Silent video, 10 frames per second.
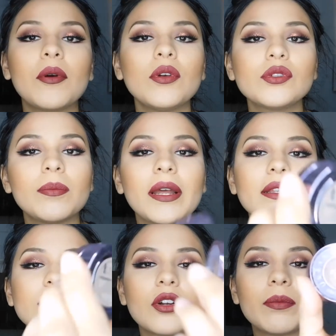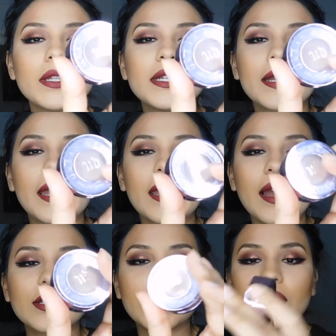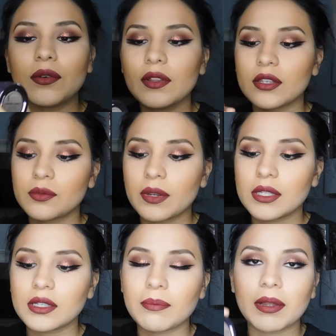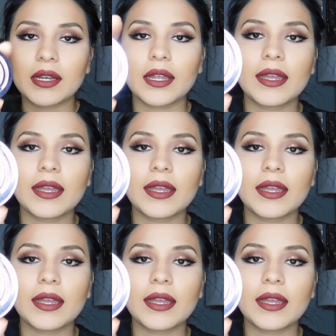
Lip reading: going to apply this Urban Decay eyeshadow, and this one is in Midnight